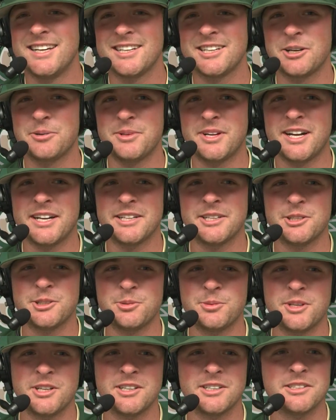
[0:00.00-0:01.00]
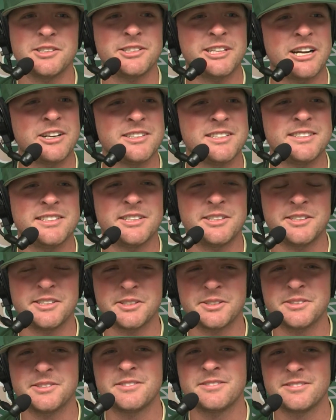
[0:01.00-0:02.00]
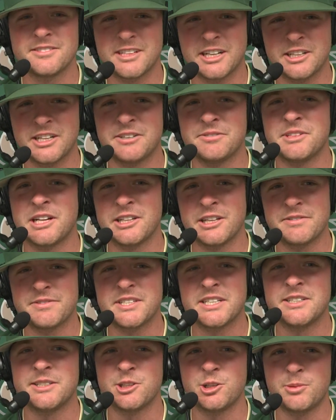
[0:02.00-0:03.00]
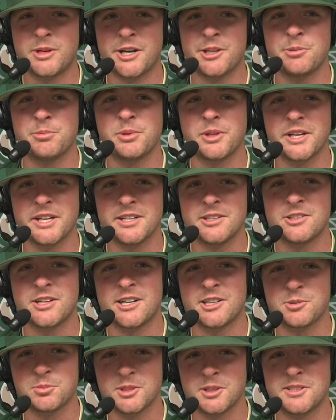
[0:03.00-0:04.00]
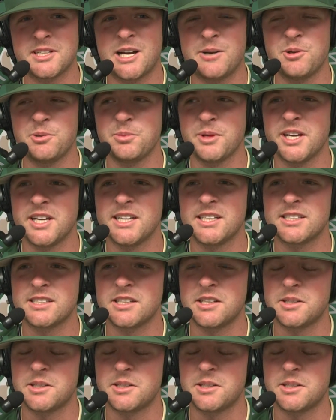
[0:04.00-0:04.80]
Coming out of him. Shout out to Dylan. I love seeing Dylan behind the plate trying to split time with Bates.